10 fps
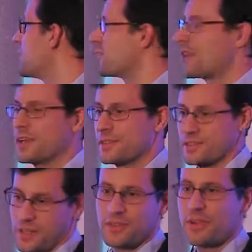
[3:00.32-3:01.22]

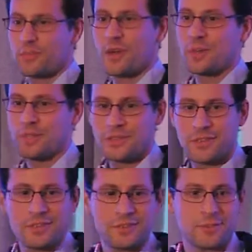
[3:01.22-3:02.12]
Great, I run my A/B
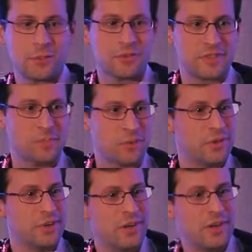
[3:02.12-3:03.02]
test. It's so
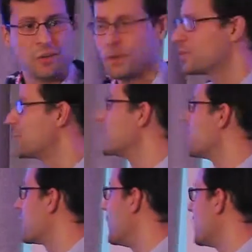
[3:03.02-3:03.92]
simple. What could
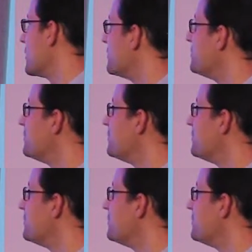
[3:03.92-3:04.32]
go wrong?